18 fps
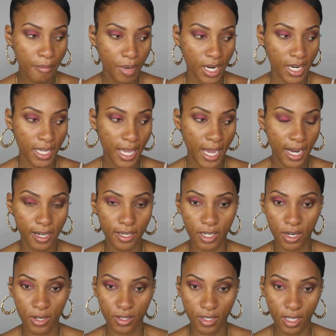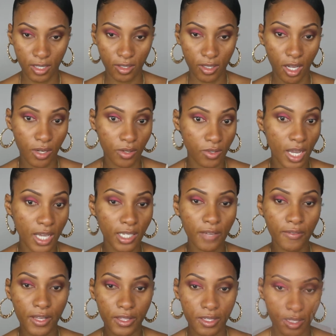but in Canada here it's $6. I
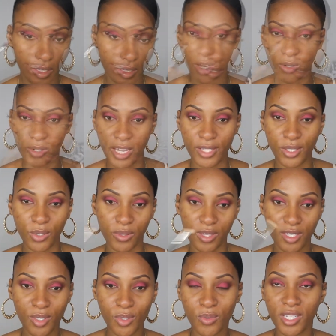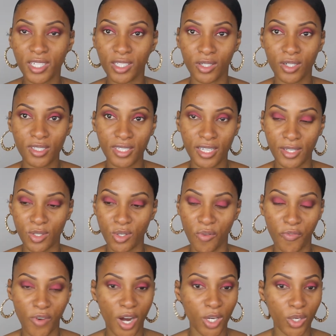love how this looks. Okay, so this is what it looks like
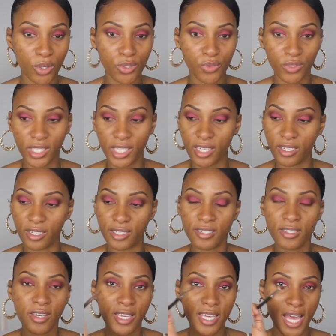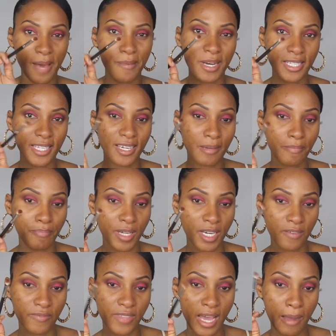so far. It looks really good. I'm going to take a
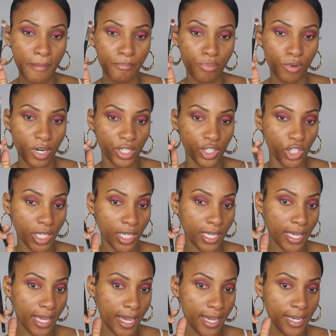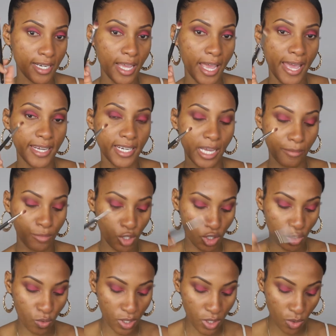bit of that brush again, and I'm
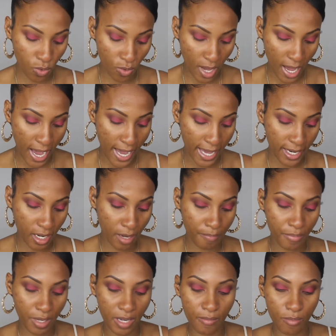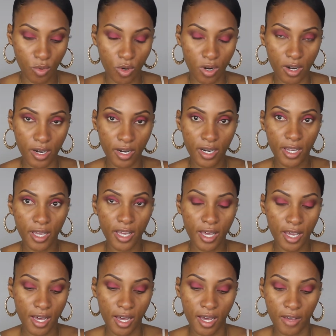just going to add a bit more
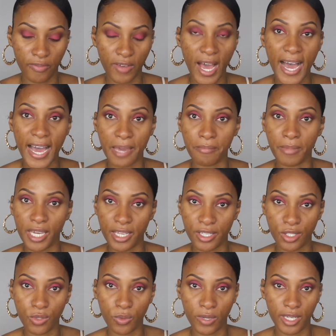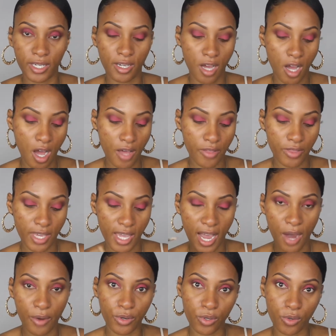of I'm Into It on the
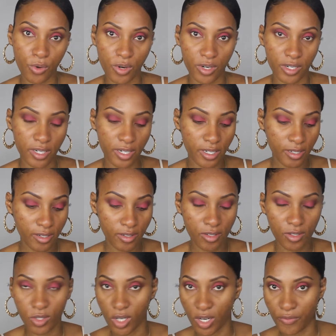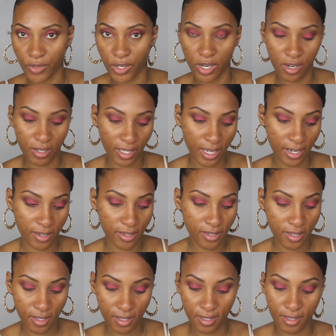outer corner. Sorry if you hear a lot of
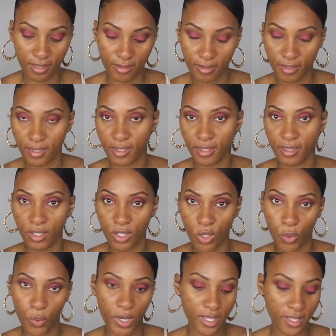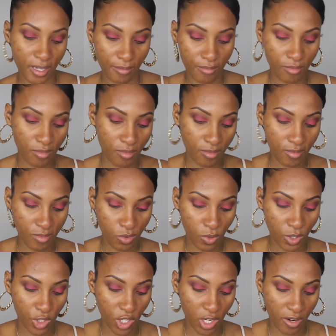noise. I'm
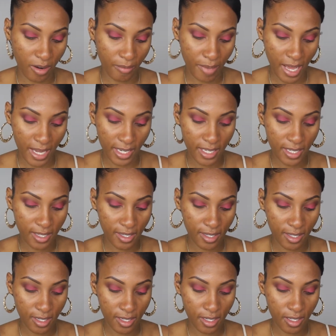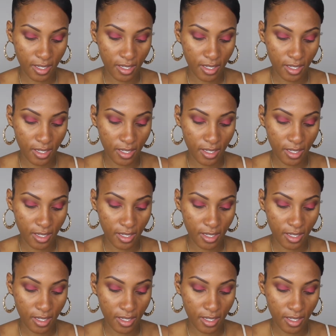switching around palettes.